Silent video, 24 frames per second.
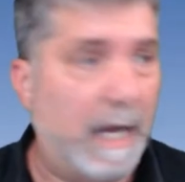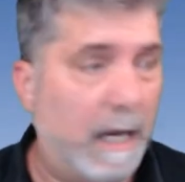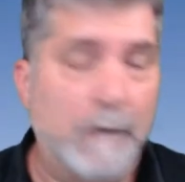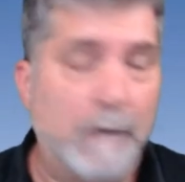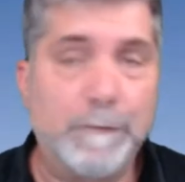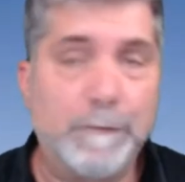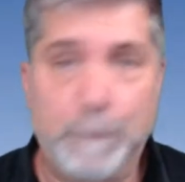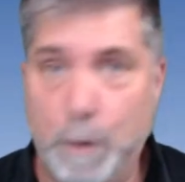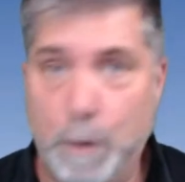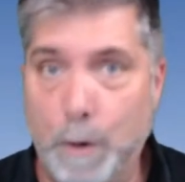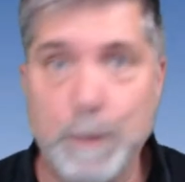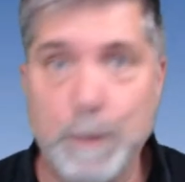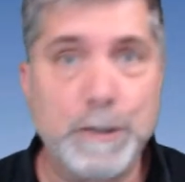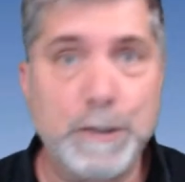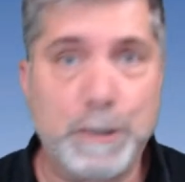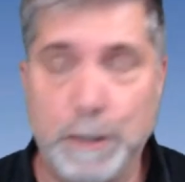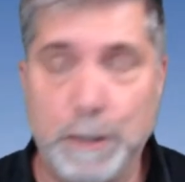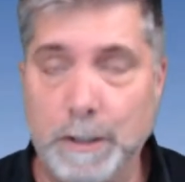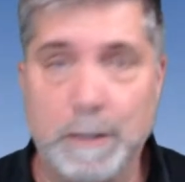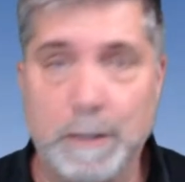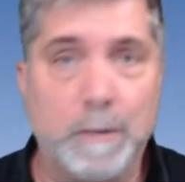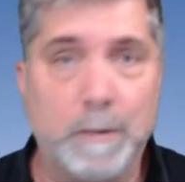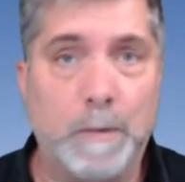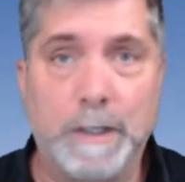Of course
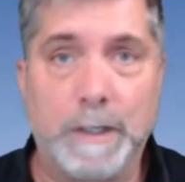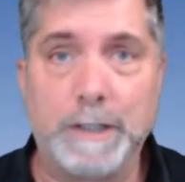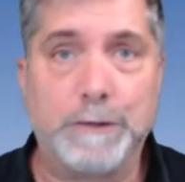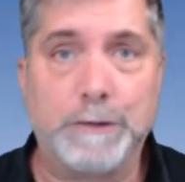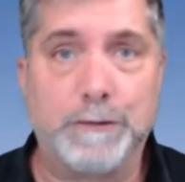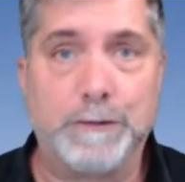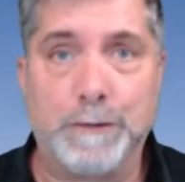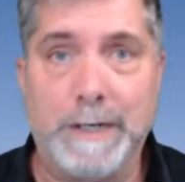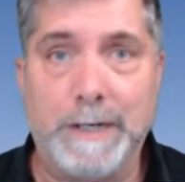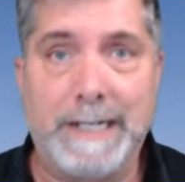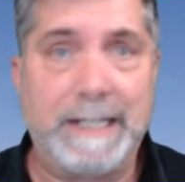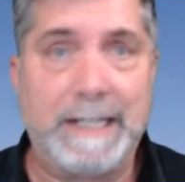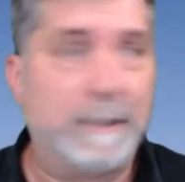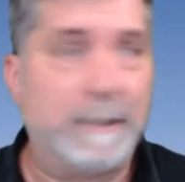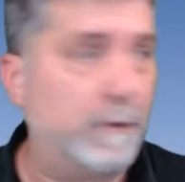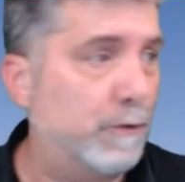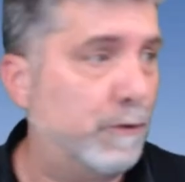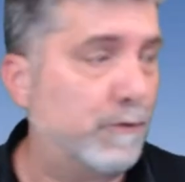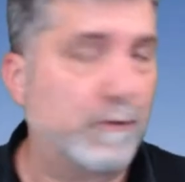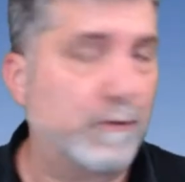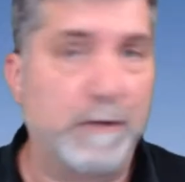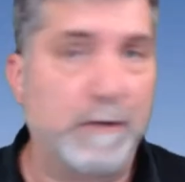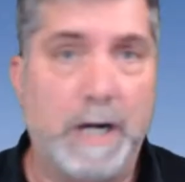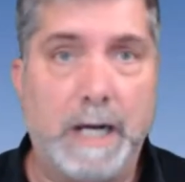you're going to want to drink and
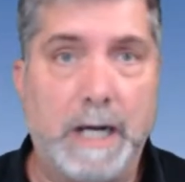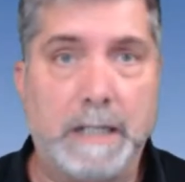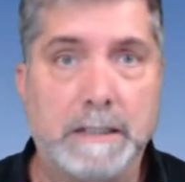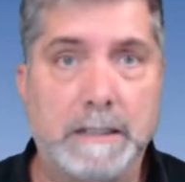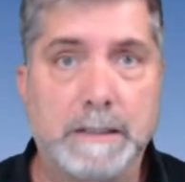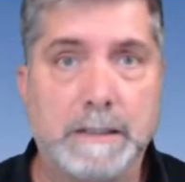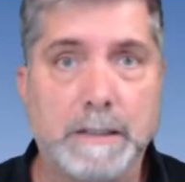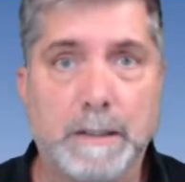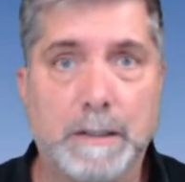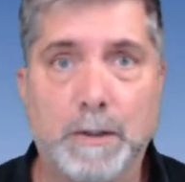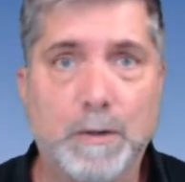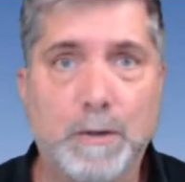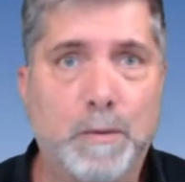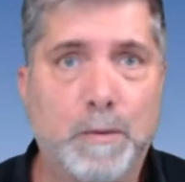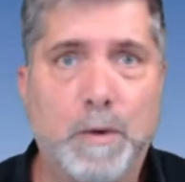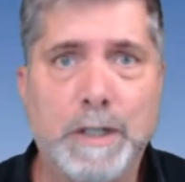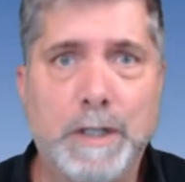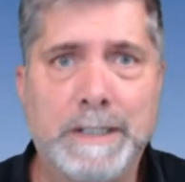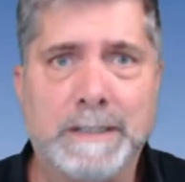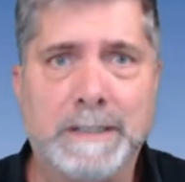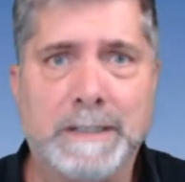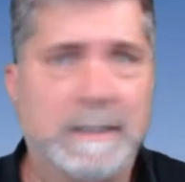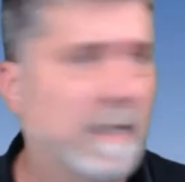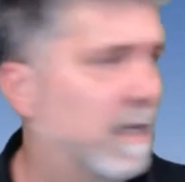do drugs. Who
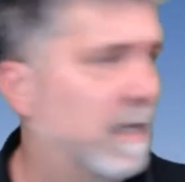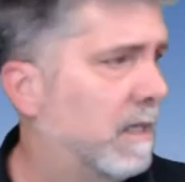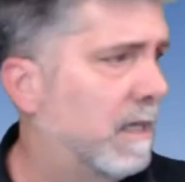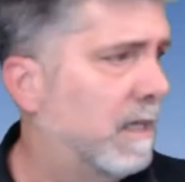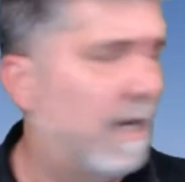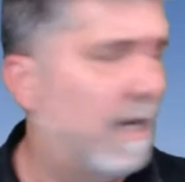wouldn't?